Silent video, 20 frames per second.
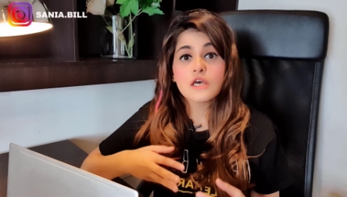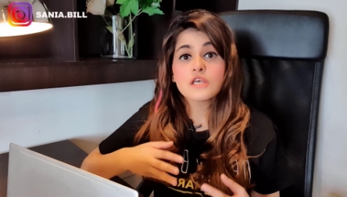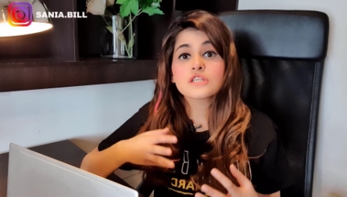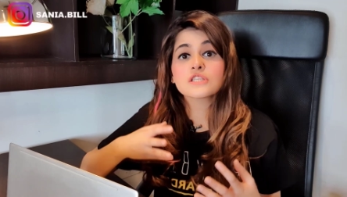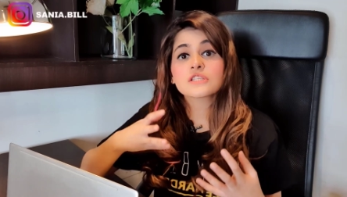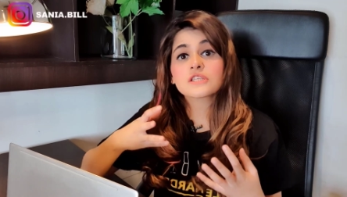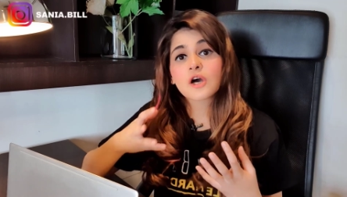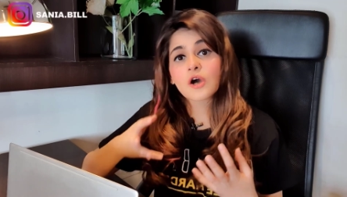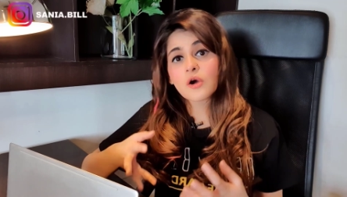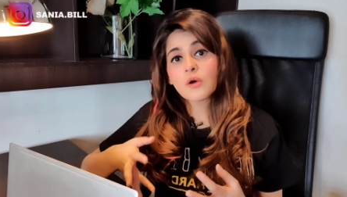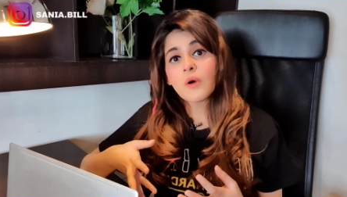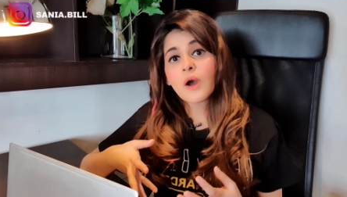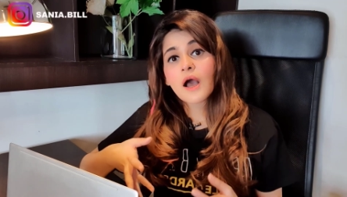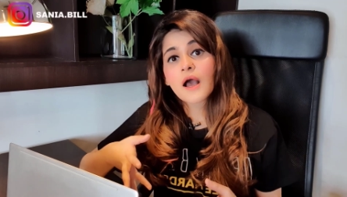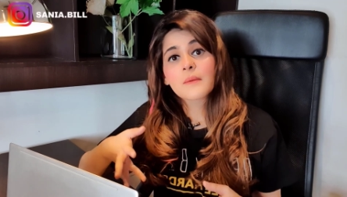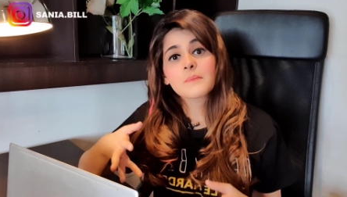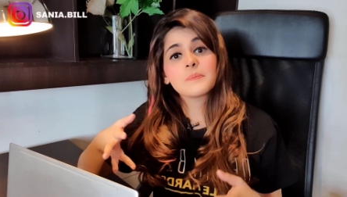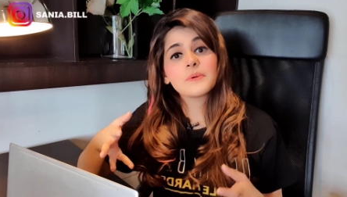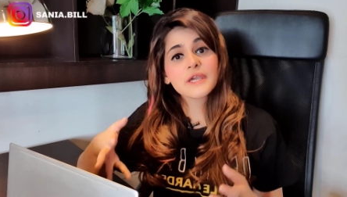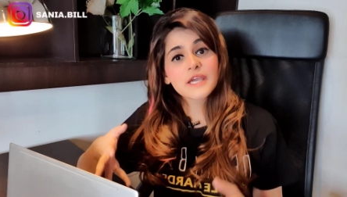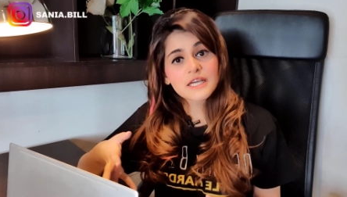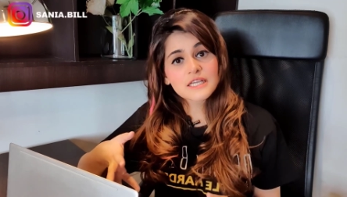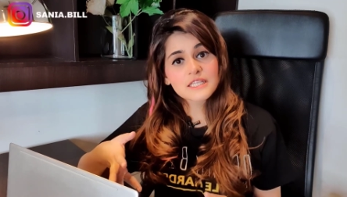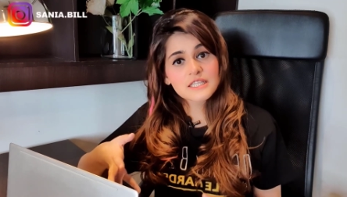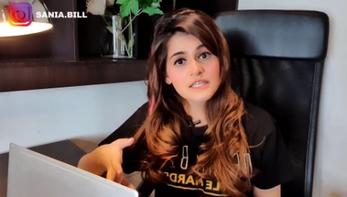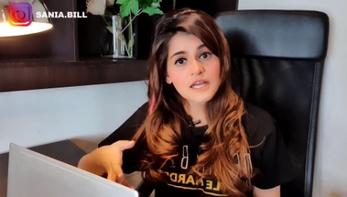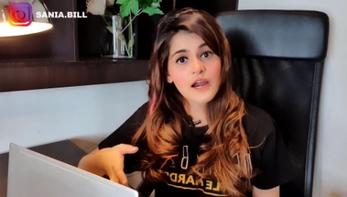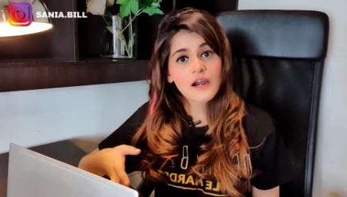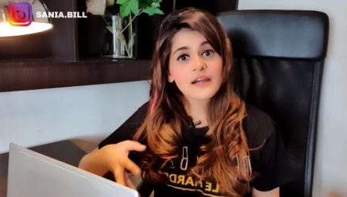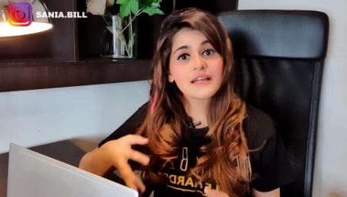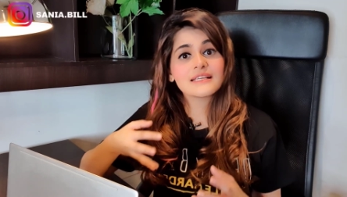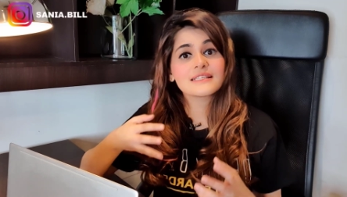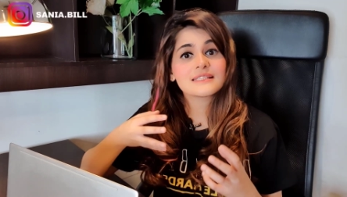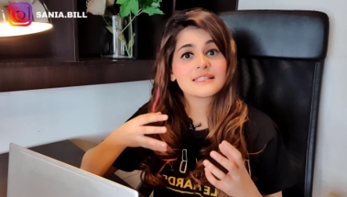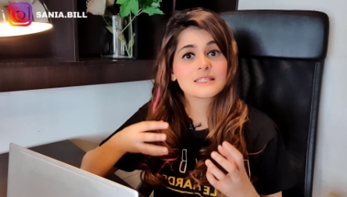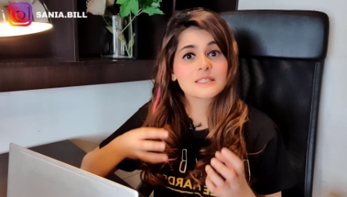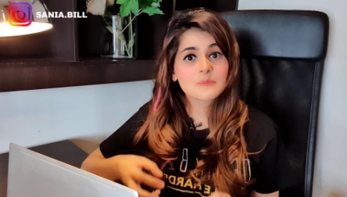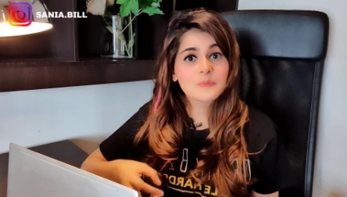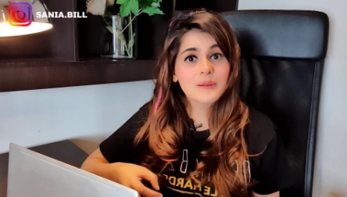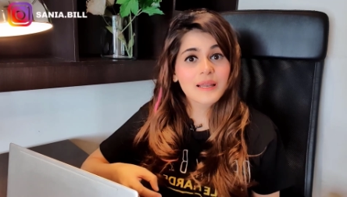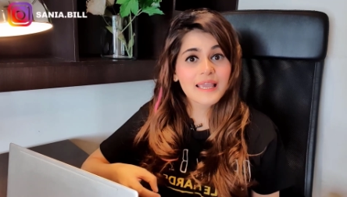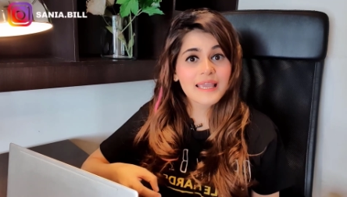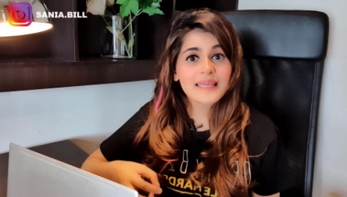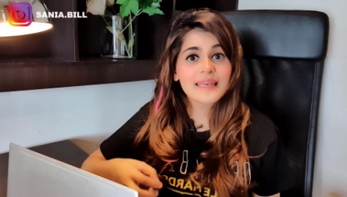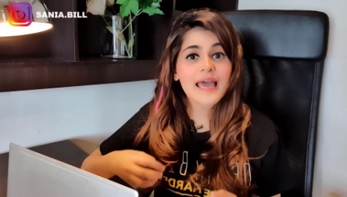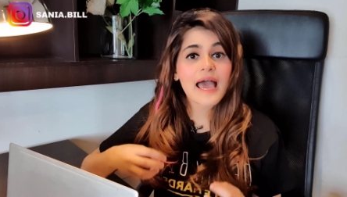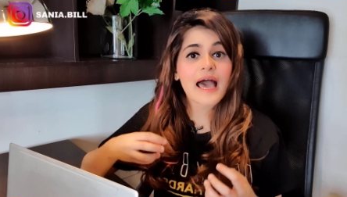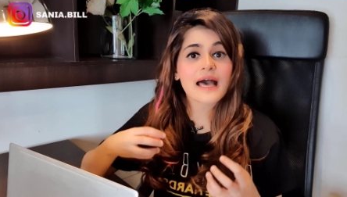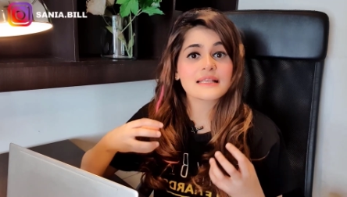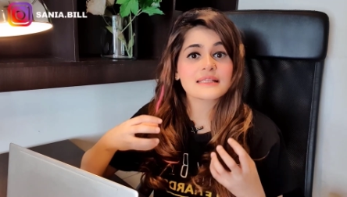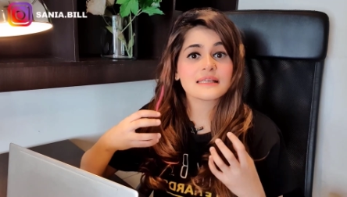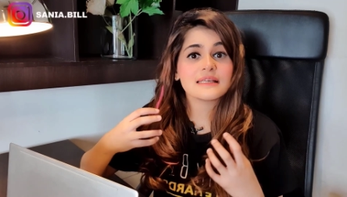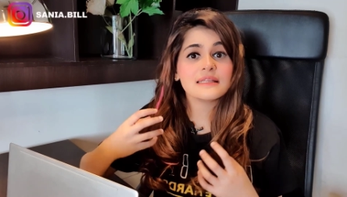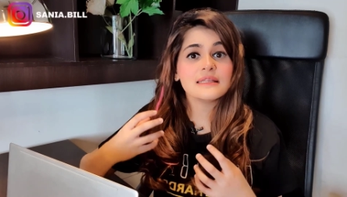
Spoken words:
So, BSR is displayed as